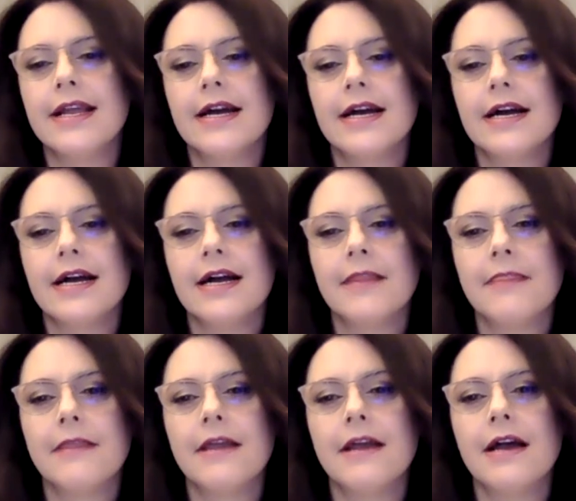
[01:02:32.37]
Uh,
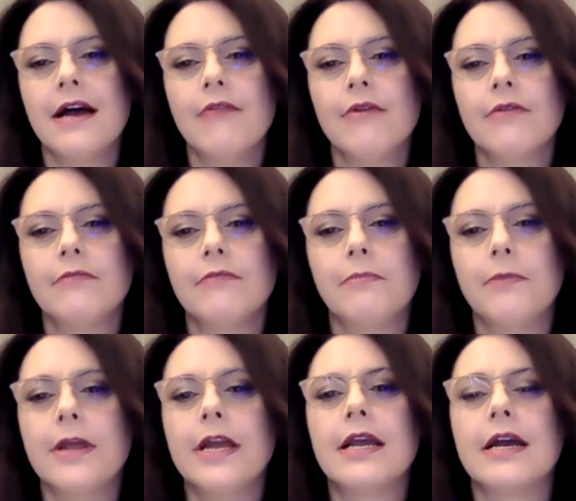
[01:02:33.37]
I will
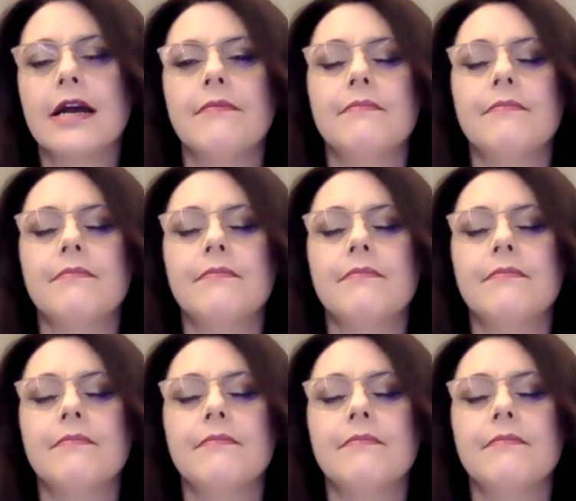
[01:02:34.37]
pick